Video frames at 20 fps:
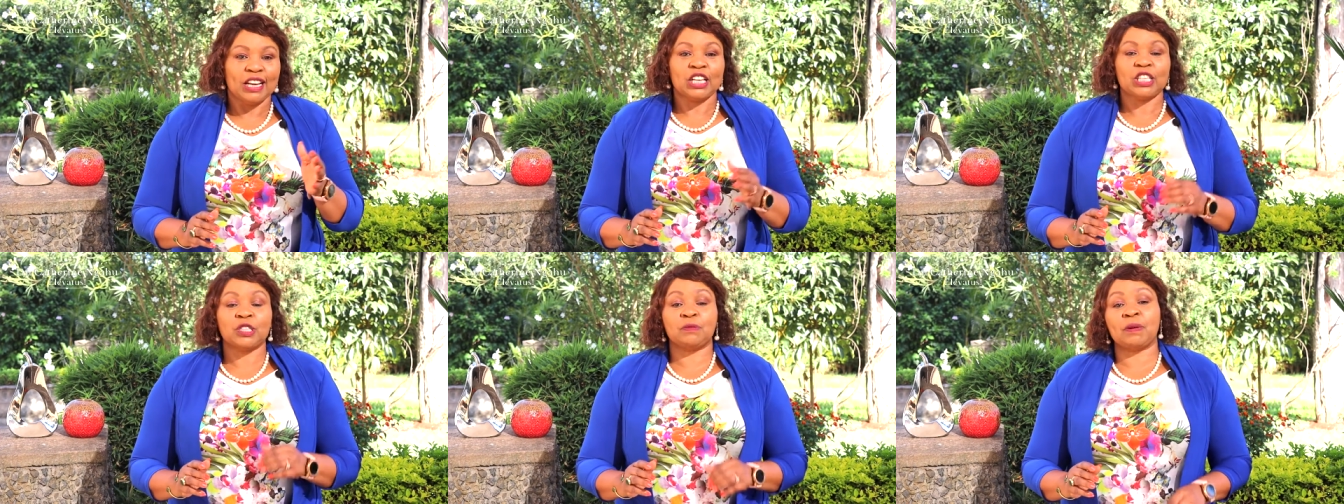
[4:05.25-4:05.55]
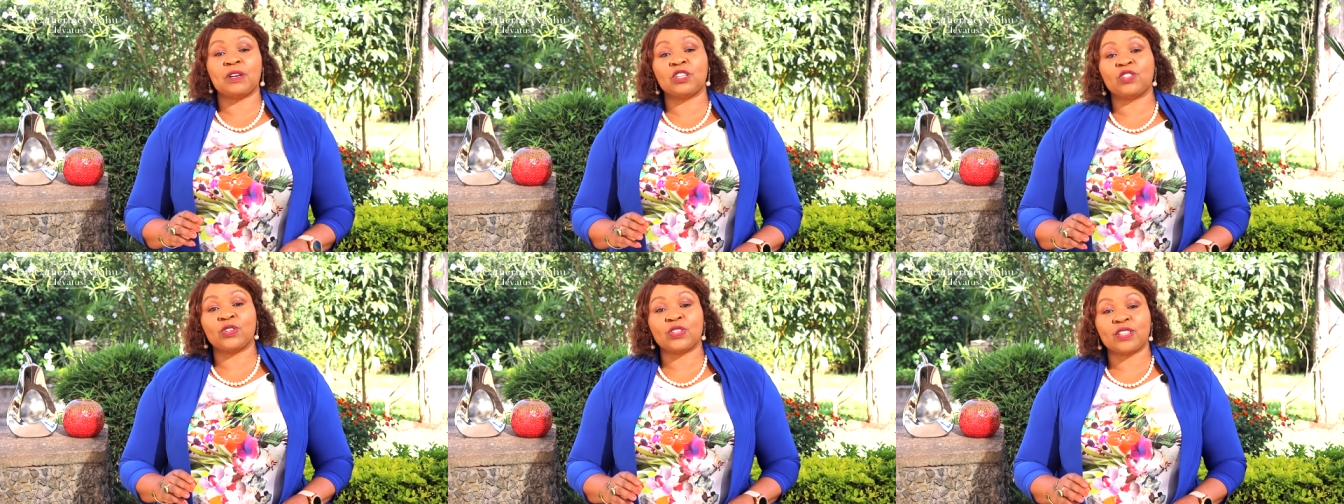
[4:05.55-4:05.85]

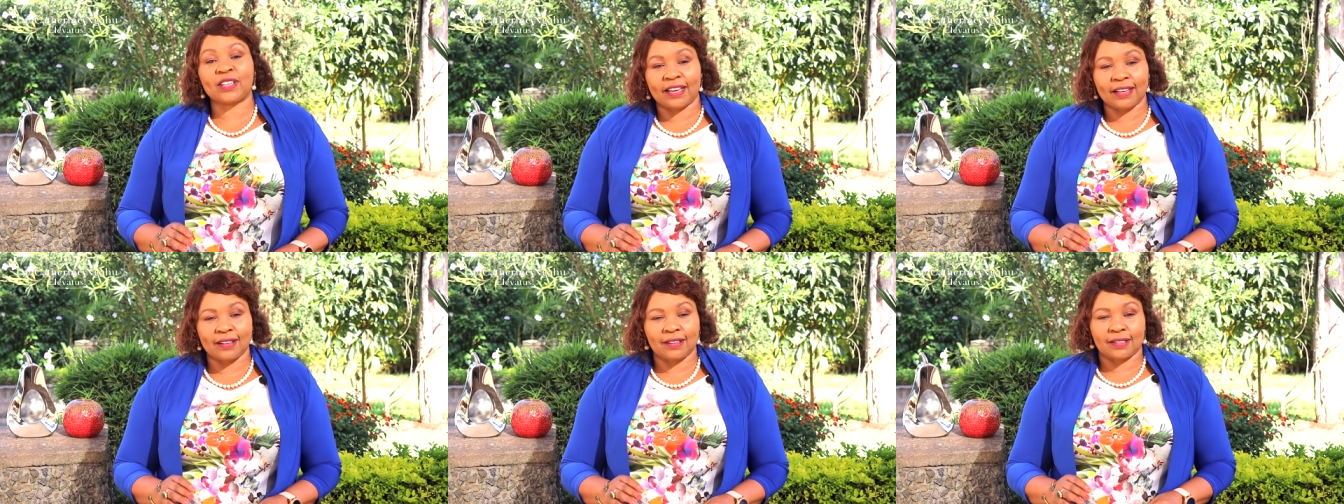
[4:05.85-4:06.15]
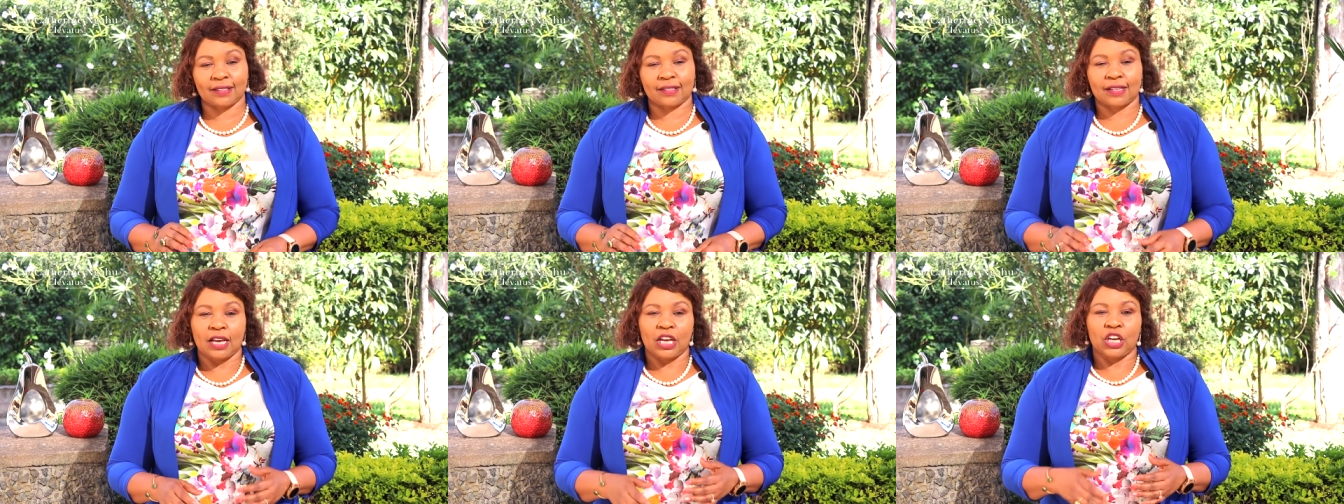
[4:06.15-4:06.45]
special
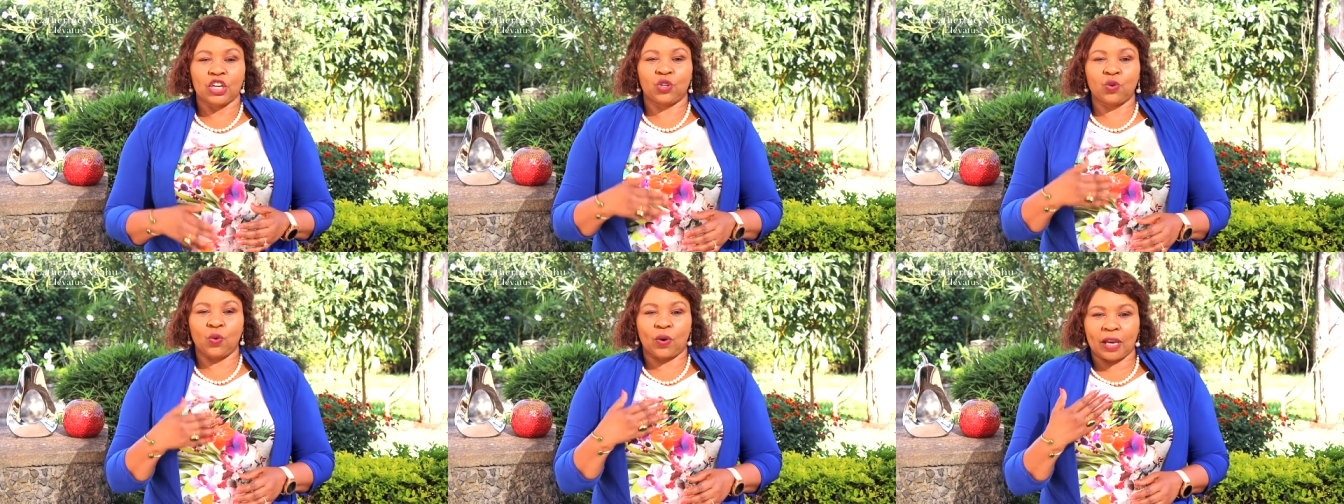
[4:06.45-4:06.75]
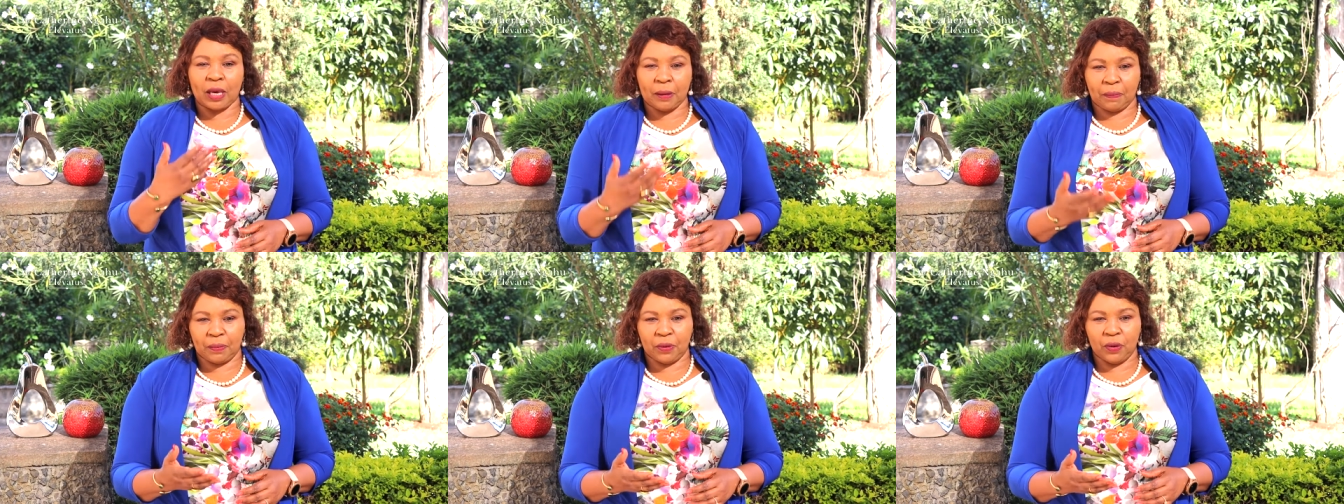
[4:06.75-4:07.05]
skills to
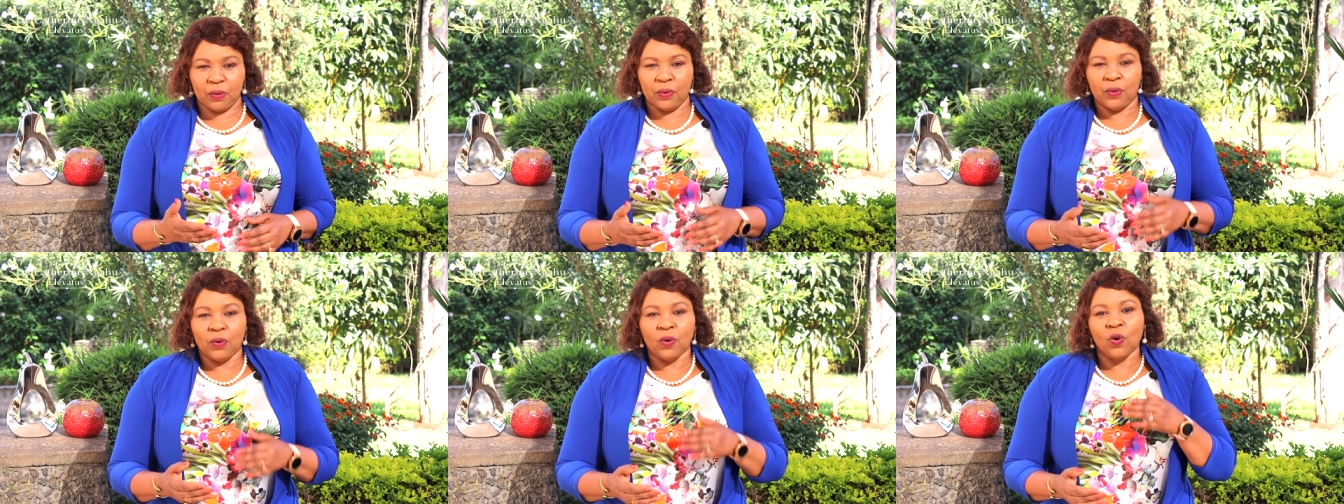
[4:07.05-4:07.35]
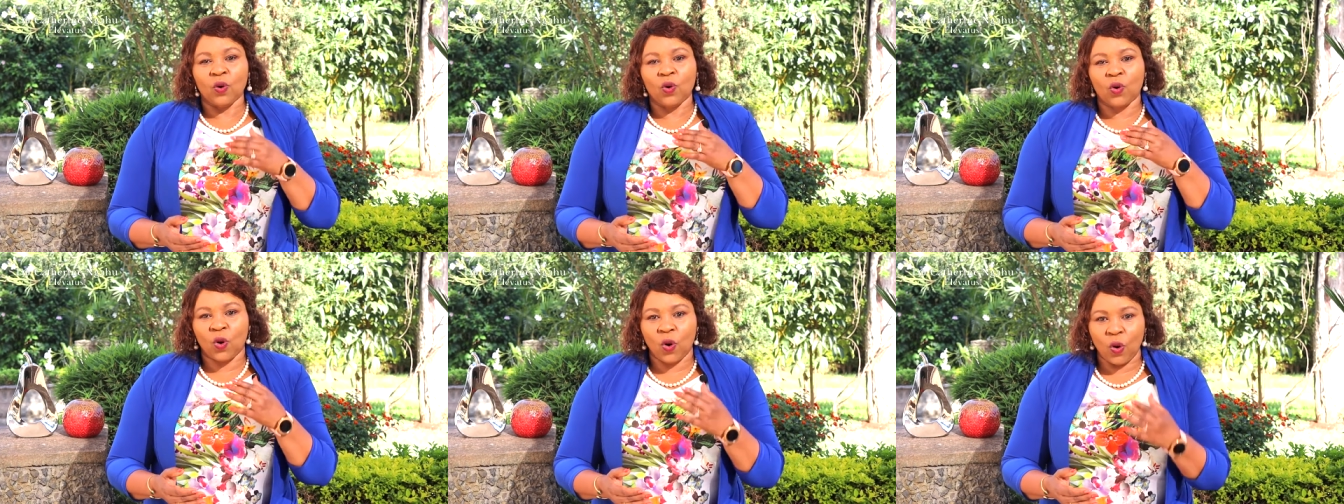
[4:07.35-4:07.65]
keep you
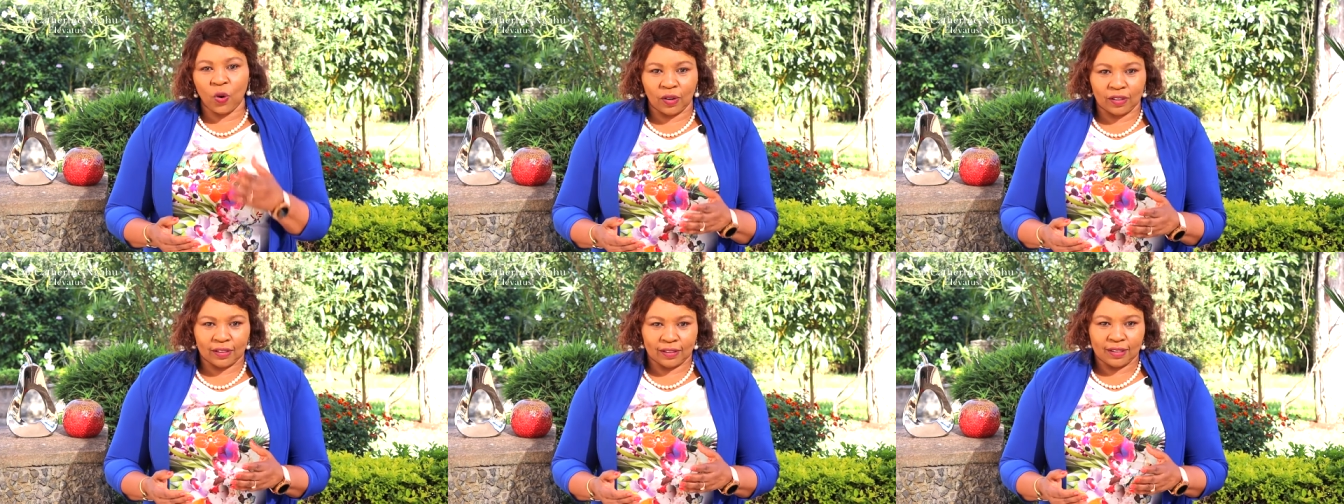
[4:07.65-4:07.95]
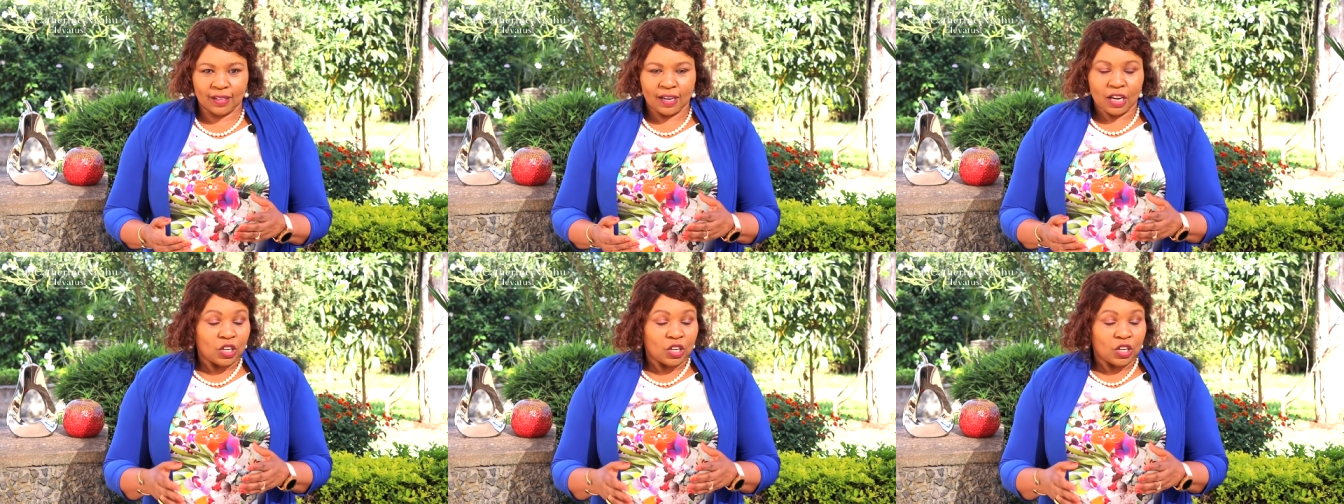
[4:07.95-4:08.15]
cool,